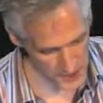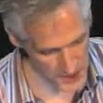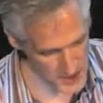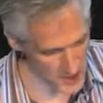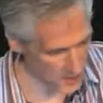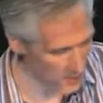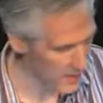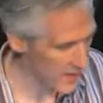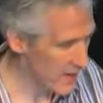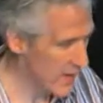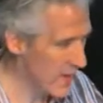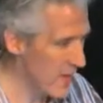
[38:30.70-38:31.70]
So
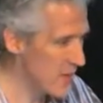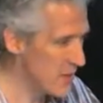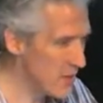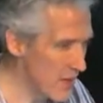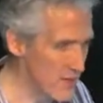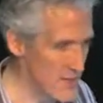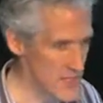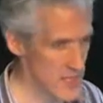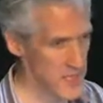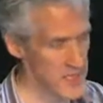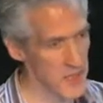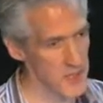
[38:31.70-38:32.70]
you know, none of us has,
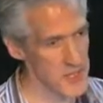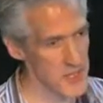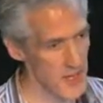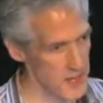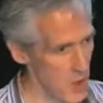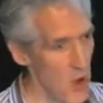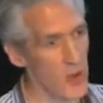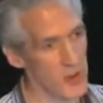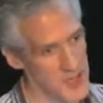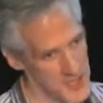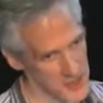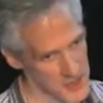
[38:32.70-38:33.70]
skill, has all the
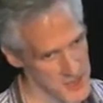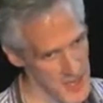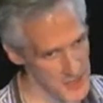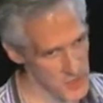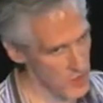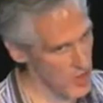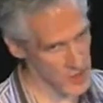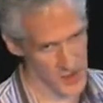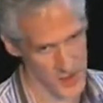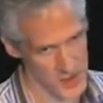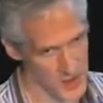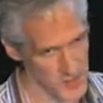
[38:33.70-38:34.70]
skill sets right
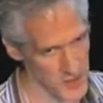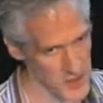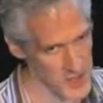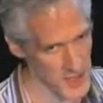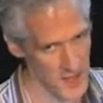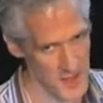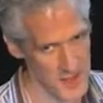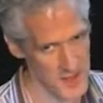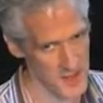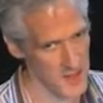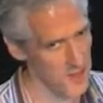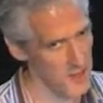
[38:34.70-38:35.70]
across computer science.
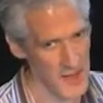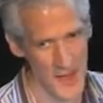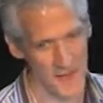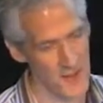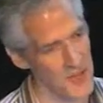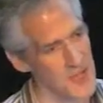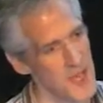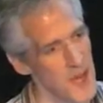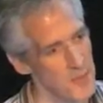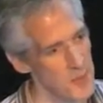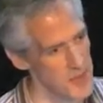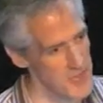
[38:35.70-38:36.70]
You know, for
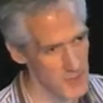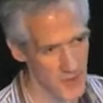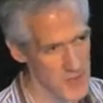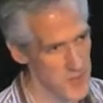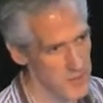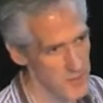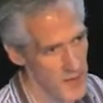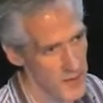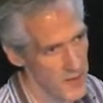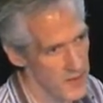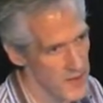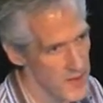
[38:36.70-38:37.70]
example, some of us are better
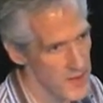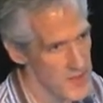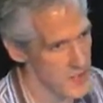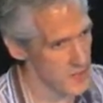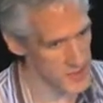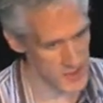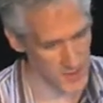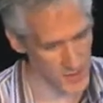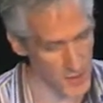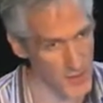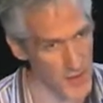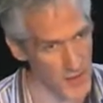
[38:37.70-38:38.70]
at theory and some of us
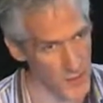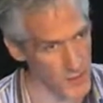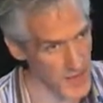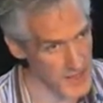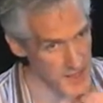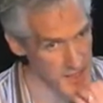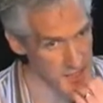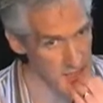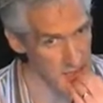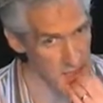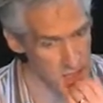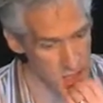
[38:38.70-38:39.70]
are better at practice.
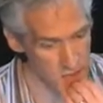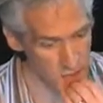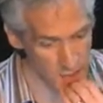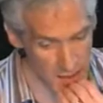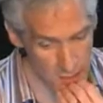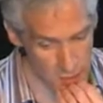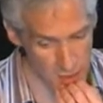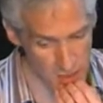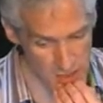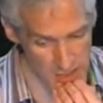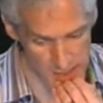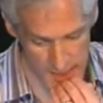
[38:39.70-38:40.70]
So for many
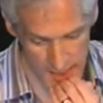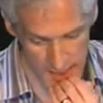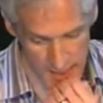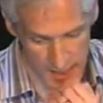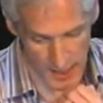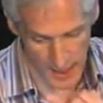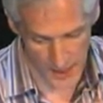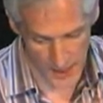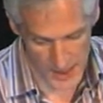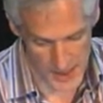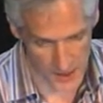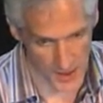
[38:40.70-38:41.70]
projects, uh,
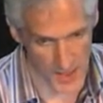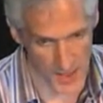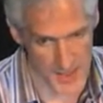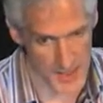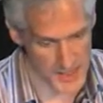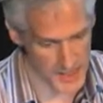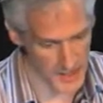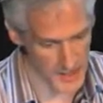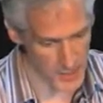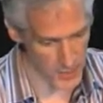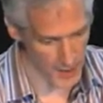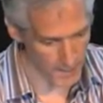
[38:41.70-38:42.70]
it's a good idea to
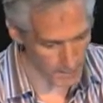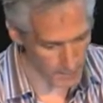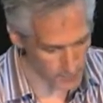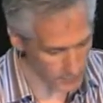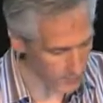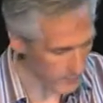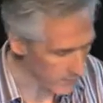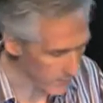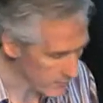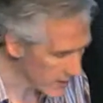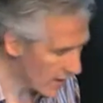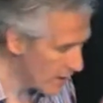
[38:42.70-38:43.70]
collaborate.
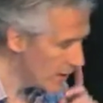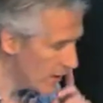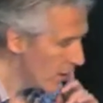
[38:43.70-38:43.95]
Uh,